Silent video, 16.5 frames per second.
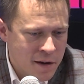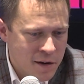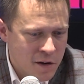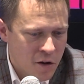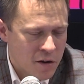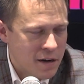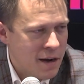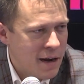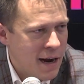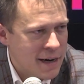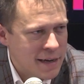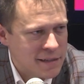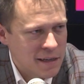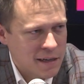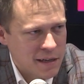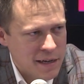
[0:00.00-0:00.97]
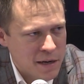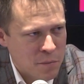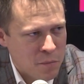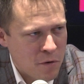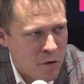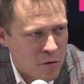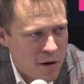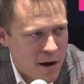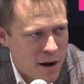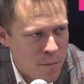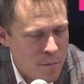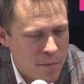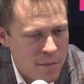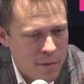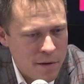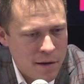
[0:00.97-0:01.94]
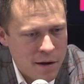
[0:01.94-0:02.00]
look, I get to lead a program.
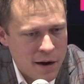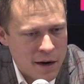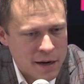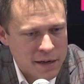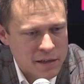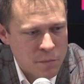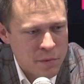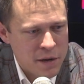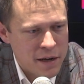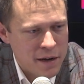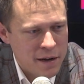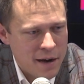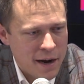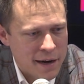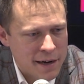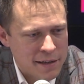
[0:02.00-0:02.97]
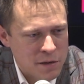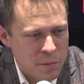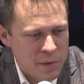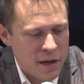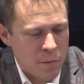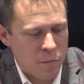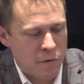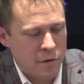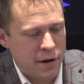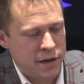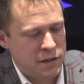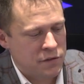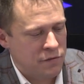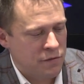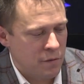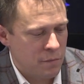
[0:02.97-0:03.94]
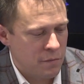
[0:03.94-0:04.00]
I get to be a bridge
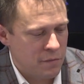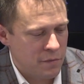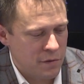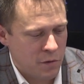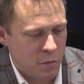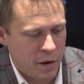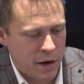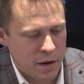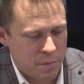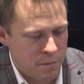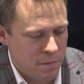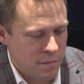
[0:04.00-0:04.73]
from the way